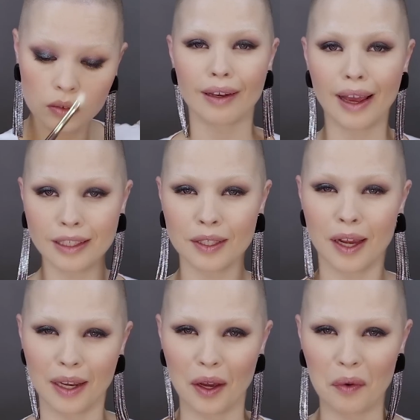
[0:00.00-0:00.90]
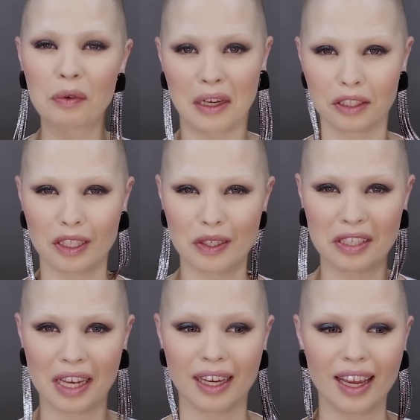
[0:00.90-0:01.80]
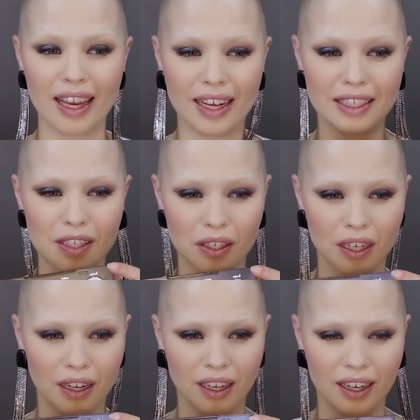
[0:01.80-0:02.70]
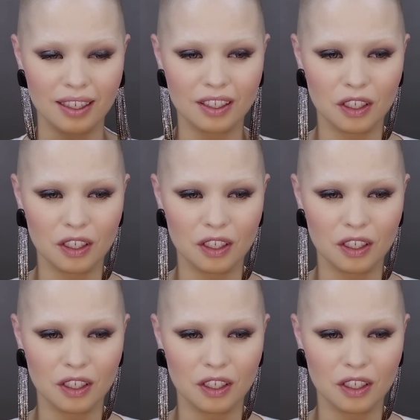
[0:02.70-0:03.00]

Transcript: The next colour we are using is the colour